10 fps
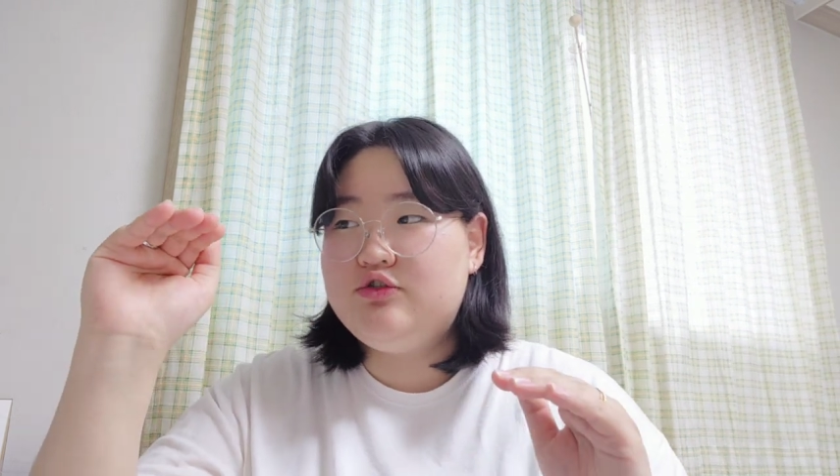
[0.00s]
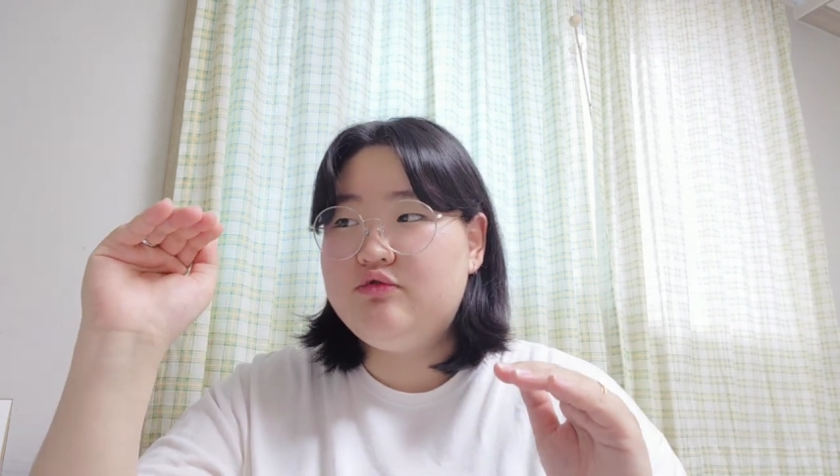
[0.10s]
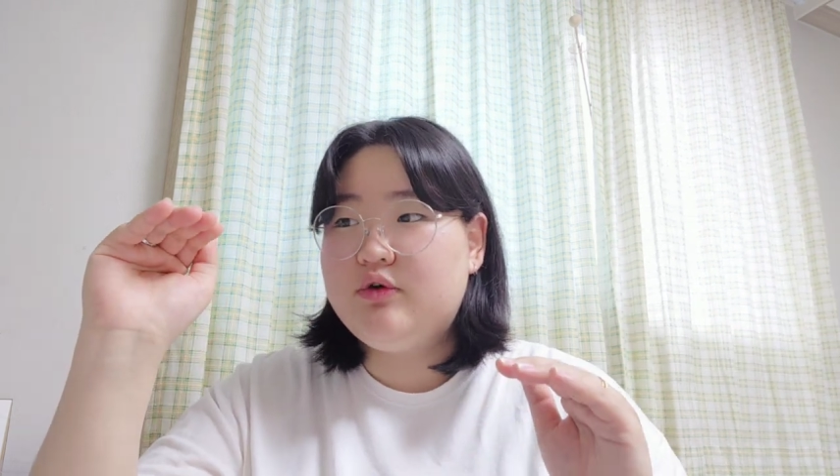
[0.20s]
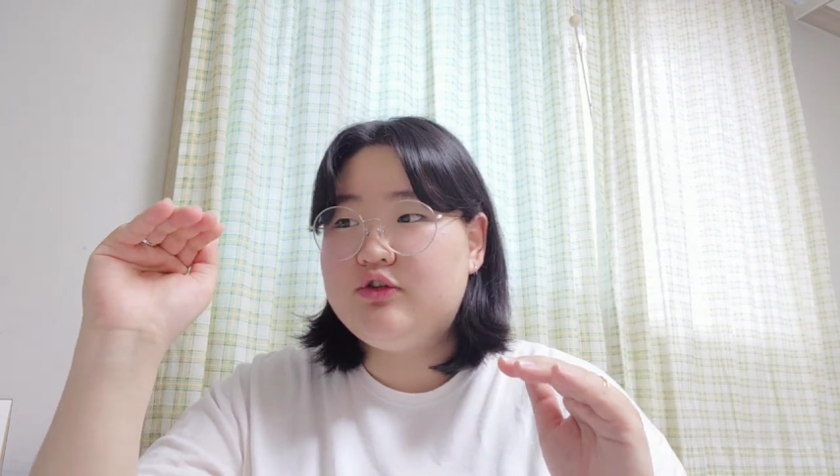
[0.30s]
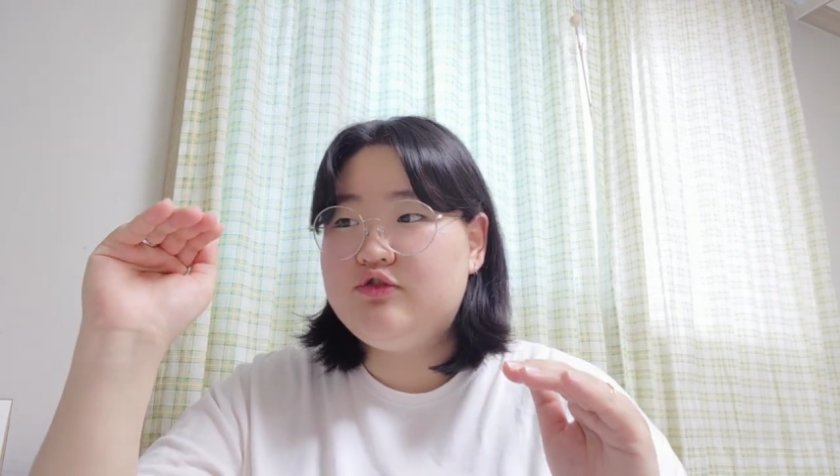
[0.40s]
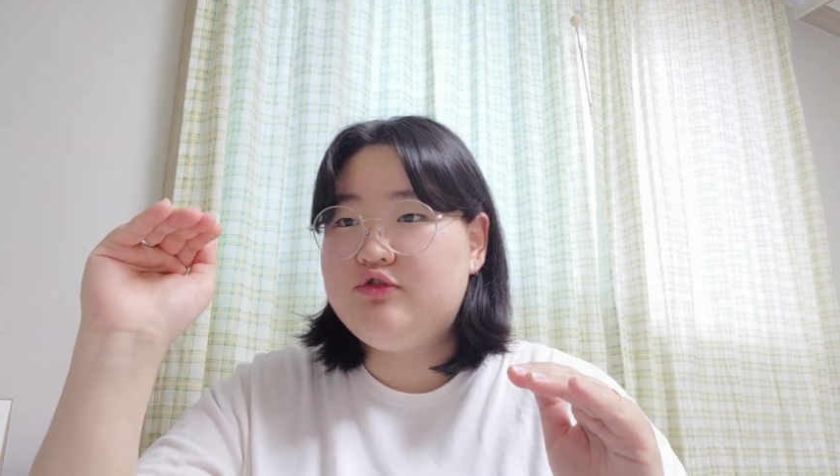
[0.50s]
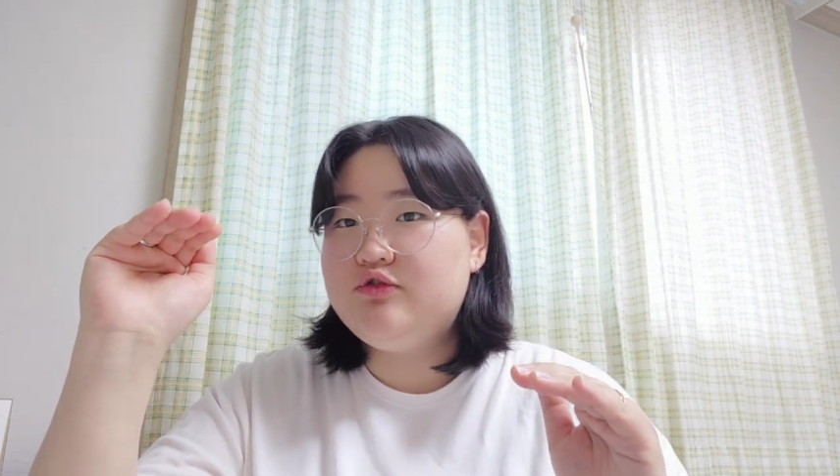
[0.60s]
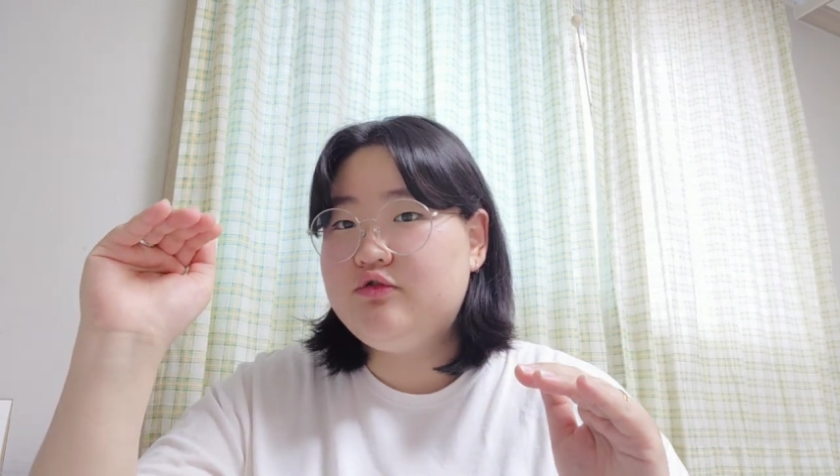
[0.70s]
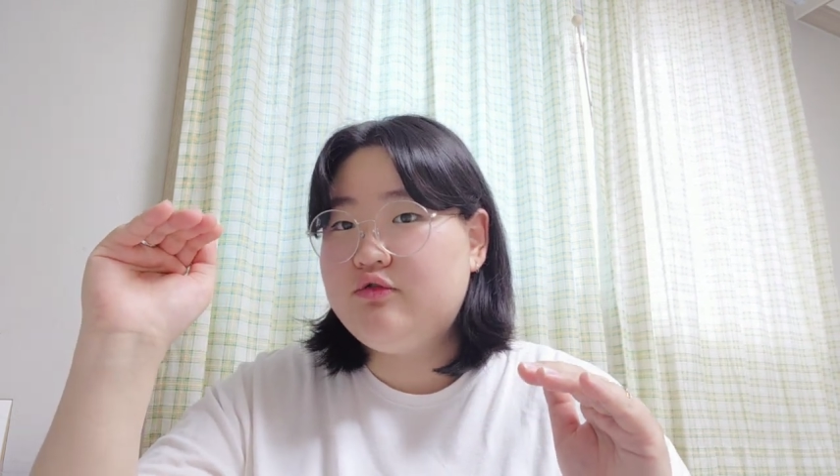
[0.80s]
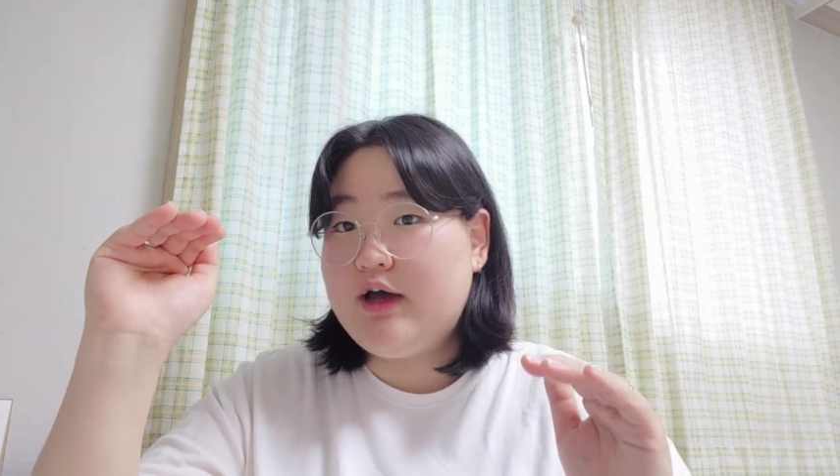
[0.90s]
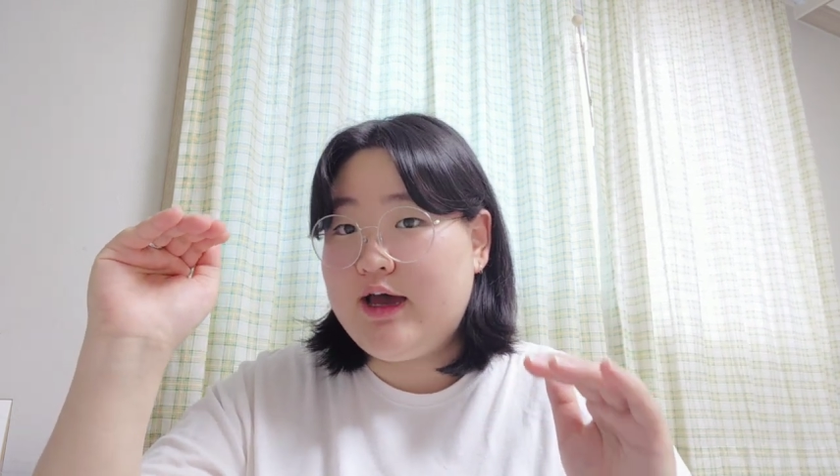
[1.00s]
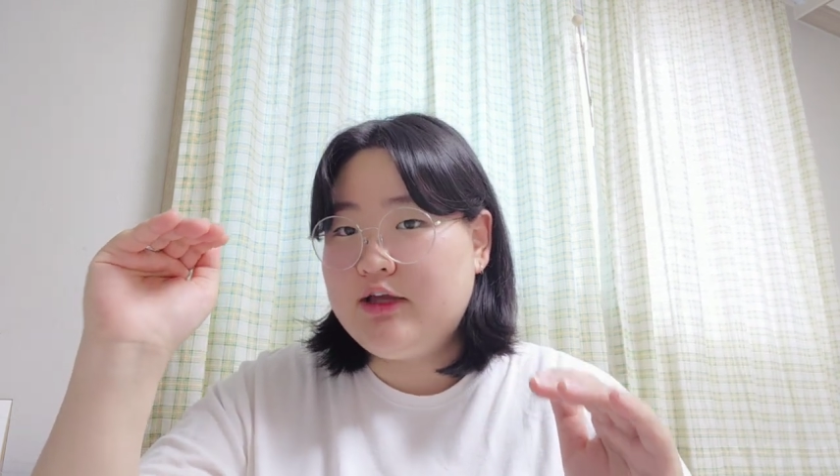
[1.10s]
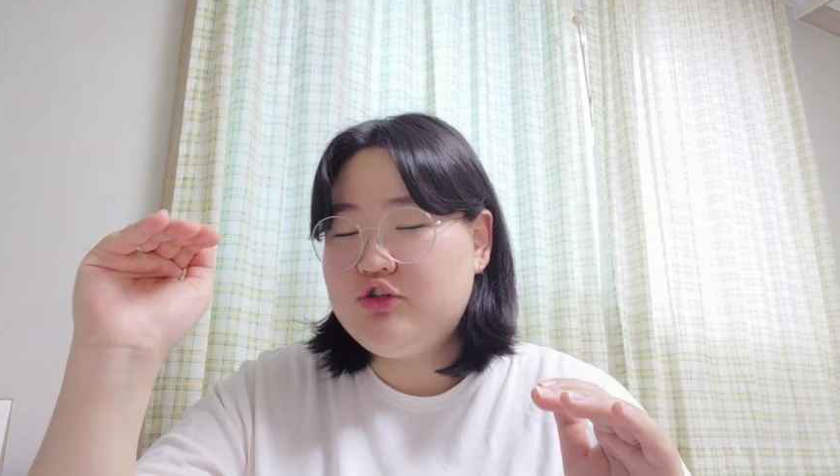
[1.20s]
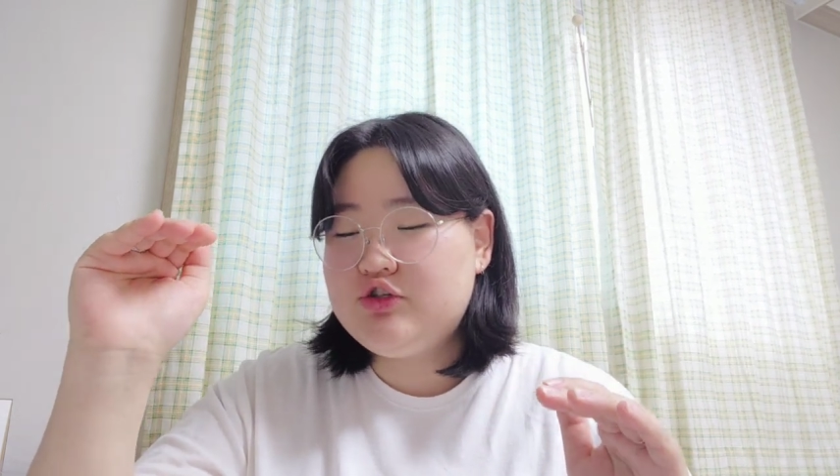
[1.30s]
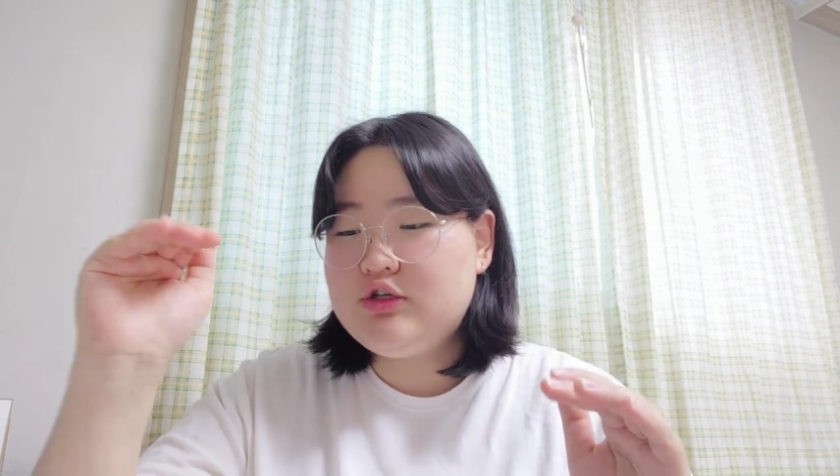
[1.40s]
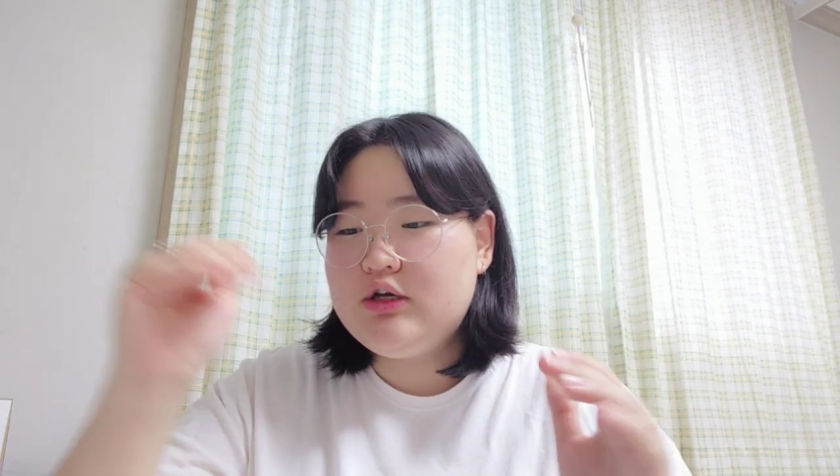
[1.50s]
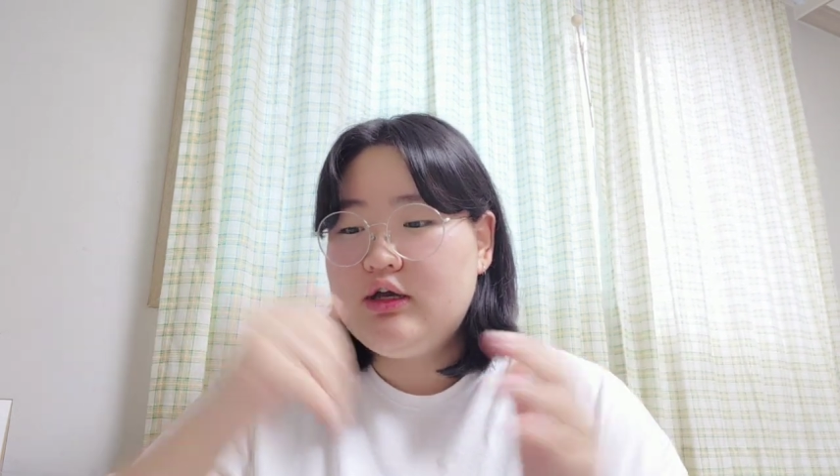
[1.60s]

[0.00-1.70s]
you want to etch,